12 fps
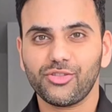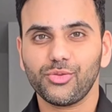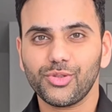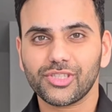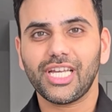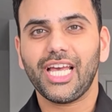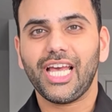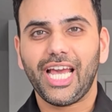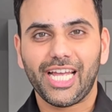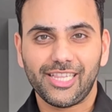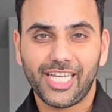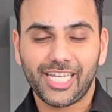suits,
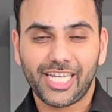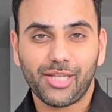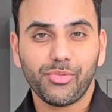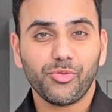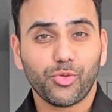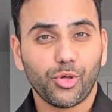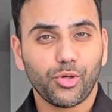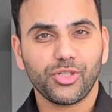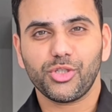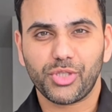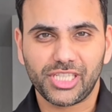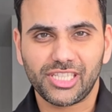and they can be worn
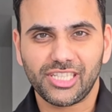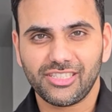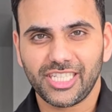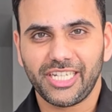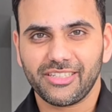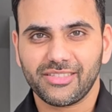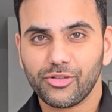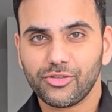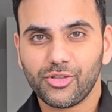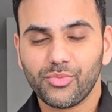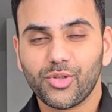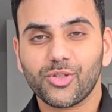during the day.
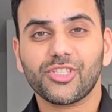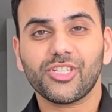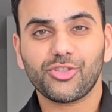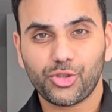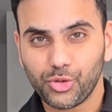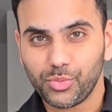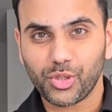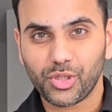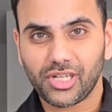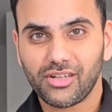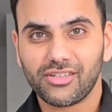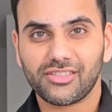Furthermore, there's two more
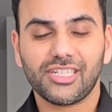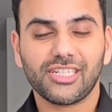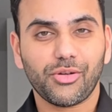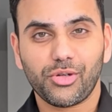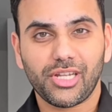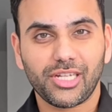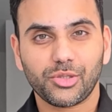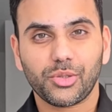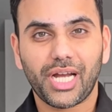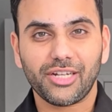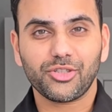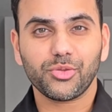colors that I would like to
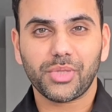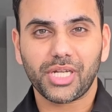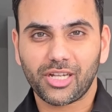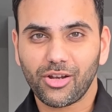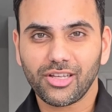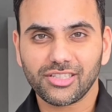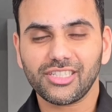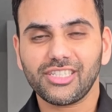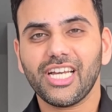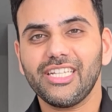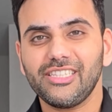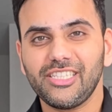add to my
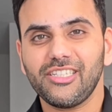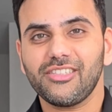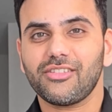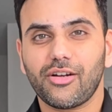closet, and these